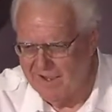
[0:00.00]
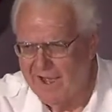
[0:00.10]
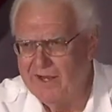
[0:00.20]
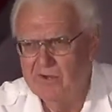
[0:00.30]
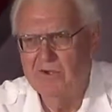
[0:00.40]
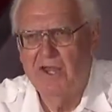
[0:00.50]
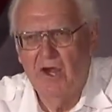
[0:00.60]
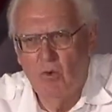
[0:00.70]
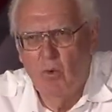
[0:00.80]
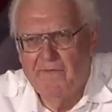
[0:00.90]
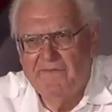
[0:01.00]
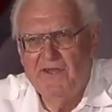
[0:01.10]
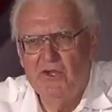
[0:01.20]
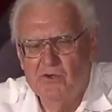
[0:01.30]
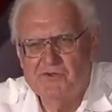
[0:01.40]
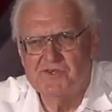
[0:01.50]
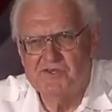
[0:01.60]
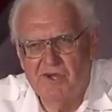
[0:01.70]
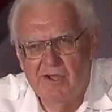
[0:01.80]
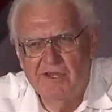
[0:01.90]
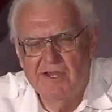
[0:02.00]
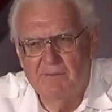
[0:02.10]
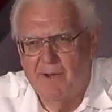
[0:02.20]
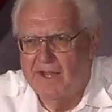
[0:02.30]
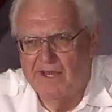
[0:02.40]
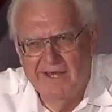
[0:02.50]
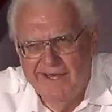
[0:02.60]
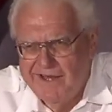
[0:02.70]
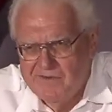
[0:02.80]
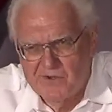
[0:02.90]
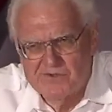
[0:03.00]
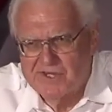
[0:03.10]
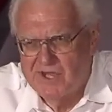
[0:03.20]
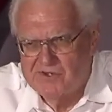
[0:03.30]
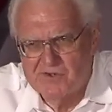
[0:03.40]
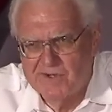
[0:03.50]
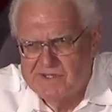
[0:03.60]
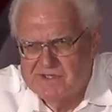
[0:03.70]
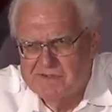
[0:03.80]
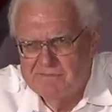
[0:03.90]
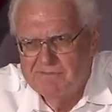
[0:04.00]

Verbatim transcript: I don't care what the news is talking about in any of those countries.